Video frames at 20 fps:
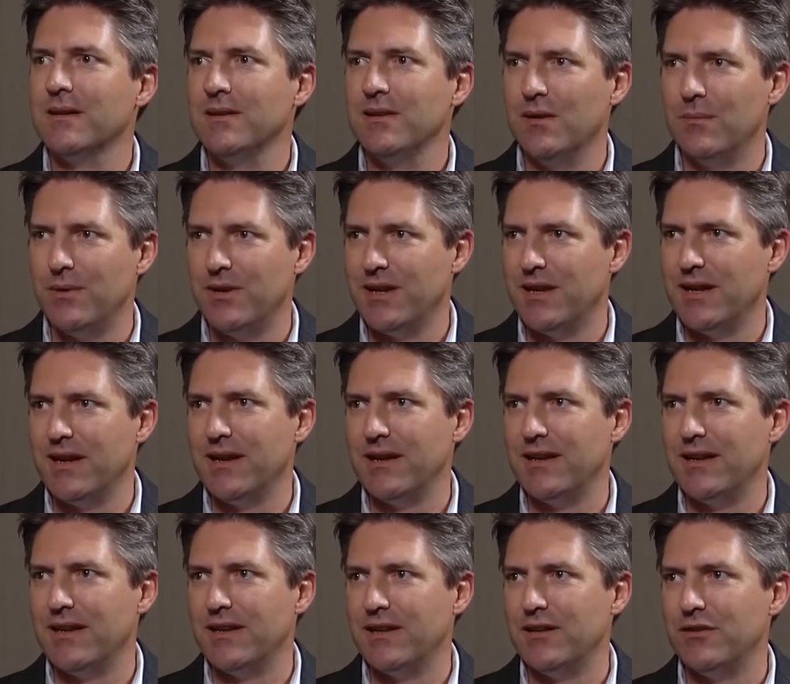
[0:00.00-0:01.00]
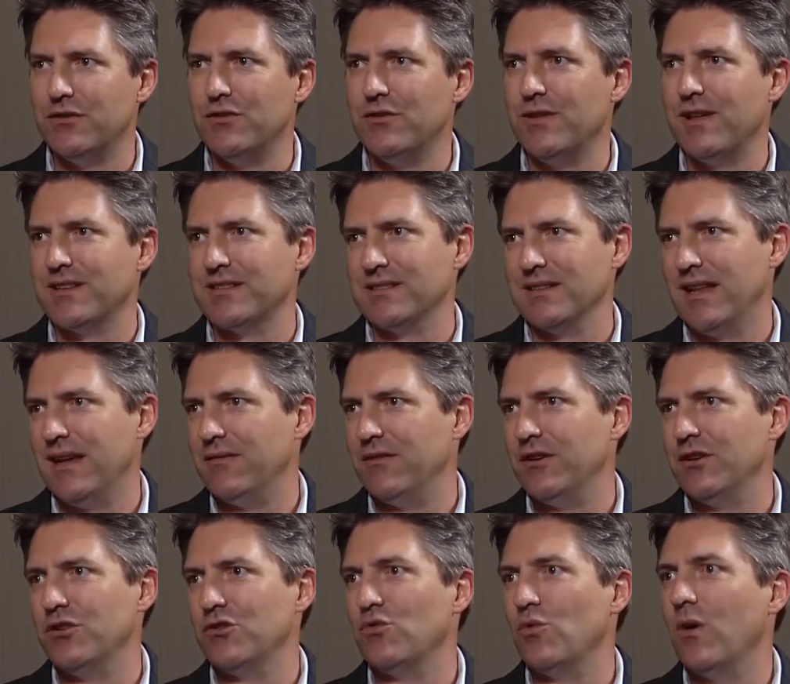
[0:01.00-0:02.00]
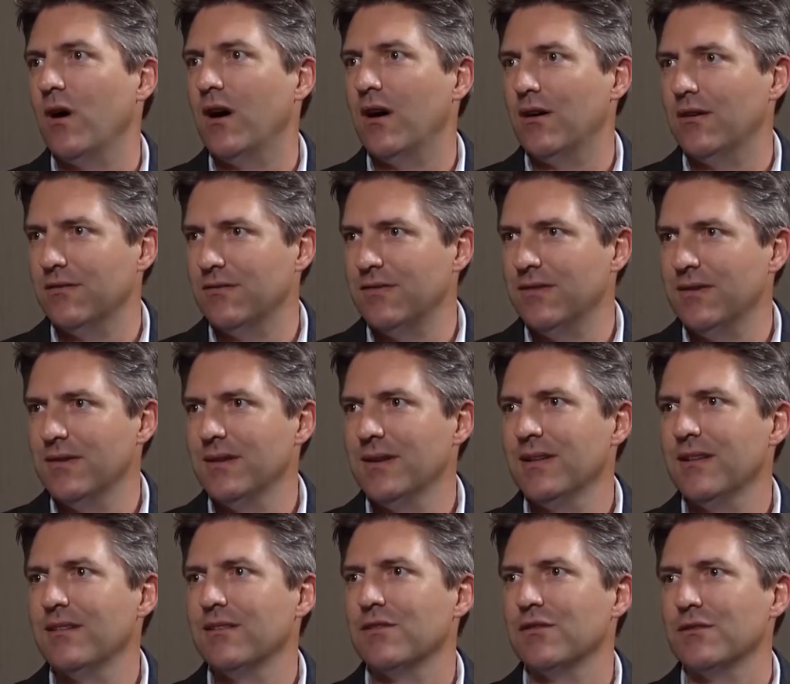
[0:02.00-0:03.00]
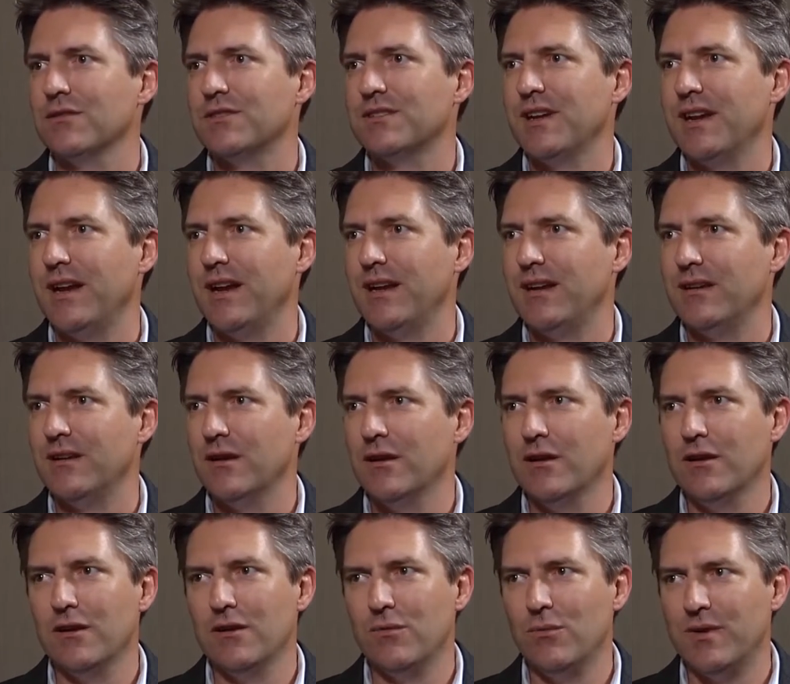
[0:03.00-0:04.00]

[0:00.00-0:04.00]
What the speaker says: You'll begin in 2011, 12, 13.